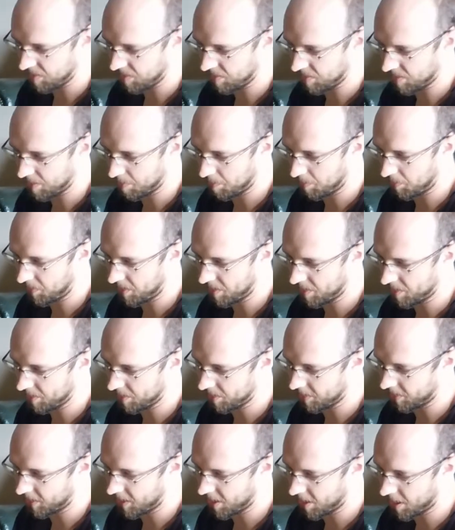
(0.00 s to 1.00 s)
the template
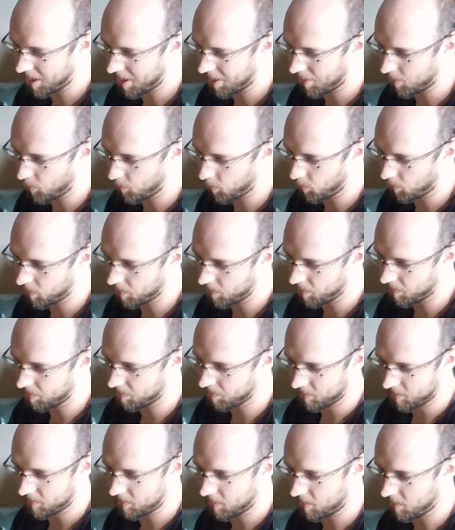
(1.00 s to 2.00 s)
and then cut it out of wood.
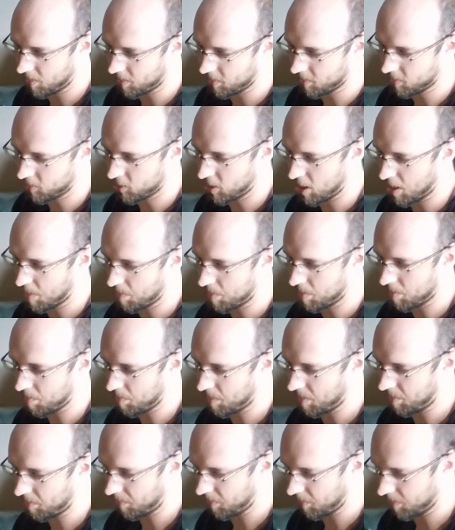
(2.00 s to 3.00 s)
Started to shape it
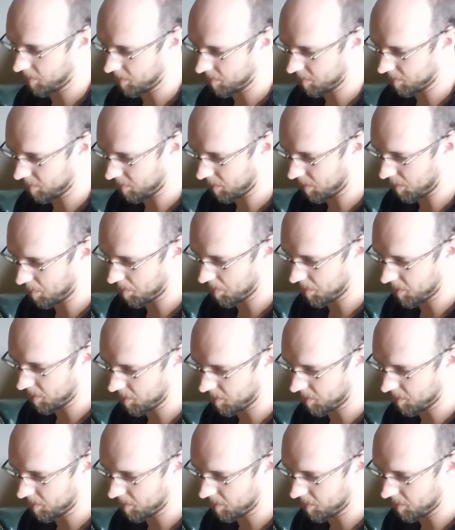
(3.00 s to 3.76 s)
and bevel it a bit.